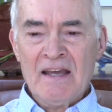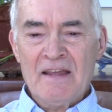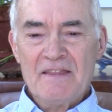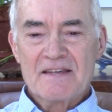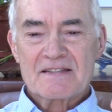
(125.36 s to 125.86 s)

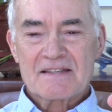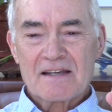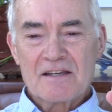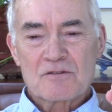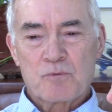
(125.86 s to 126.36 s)
This
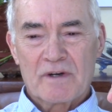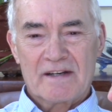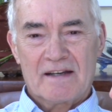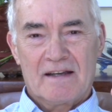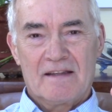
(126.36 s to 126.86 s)
is
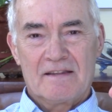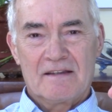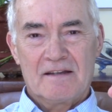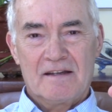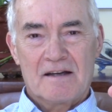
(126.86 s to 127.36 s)
what
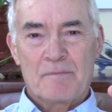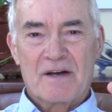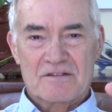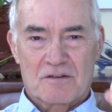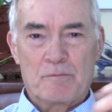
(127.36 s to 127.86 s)
the
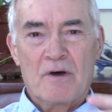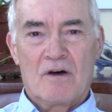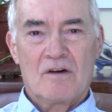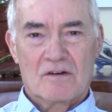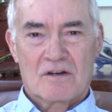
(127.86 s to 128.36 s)
Apostle
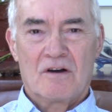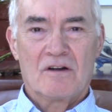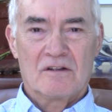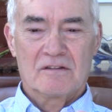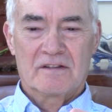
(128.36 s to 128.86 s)
Paul
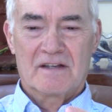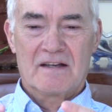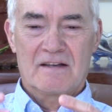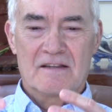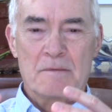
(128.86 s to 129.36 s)
called
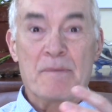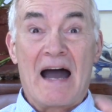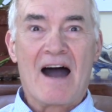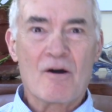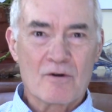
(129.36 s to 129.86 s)
the
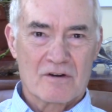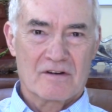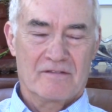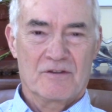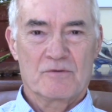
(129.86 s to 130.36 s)
power
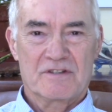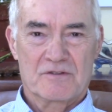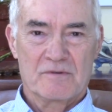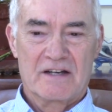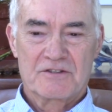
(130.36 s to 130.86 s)
of the
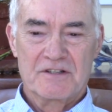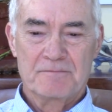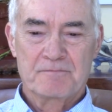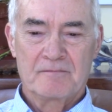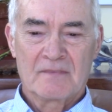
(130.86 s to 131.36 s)

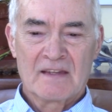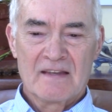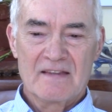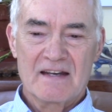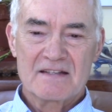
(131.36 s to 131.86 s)
resurrection.
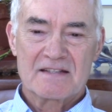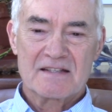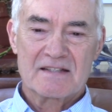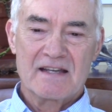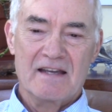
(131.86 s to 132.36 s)
That is to
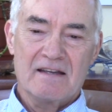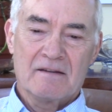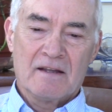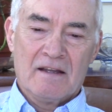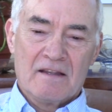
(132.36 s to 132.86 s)
say,
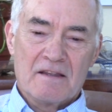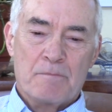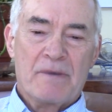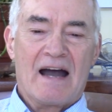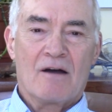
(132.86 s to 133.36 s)
the
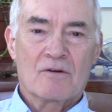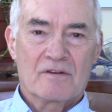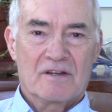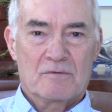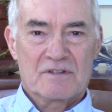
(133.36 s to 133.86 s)
power
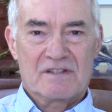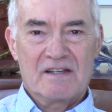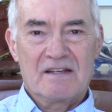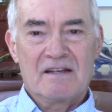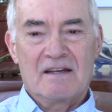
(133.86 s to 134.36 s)
that was
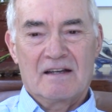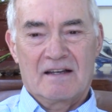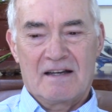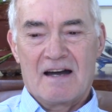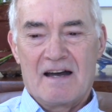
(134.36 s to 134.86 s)

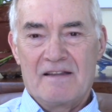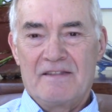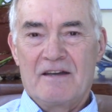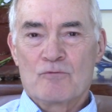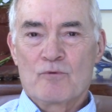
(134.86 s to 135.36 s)
in God
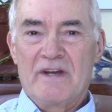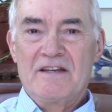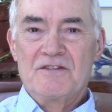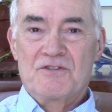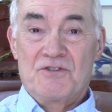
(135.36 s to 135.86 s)
that
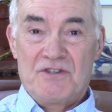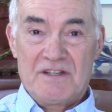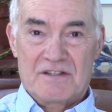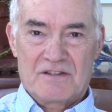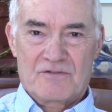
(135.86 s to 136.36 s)
raised
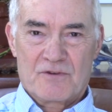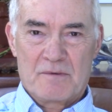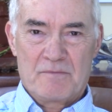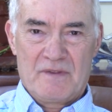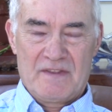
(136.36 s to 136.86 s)
Jesus
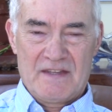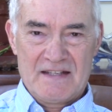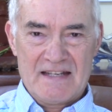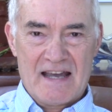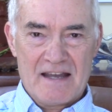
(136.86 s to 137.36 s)
from the
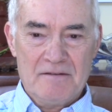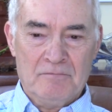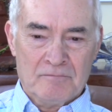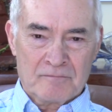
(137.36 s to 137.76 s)
dead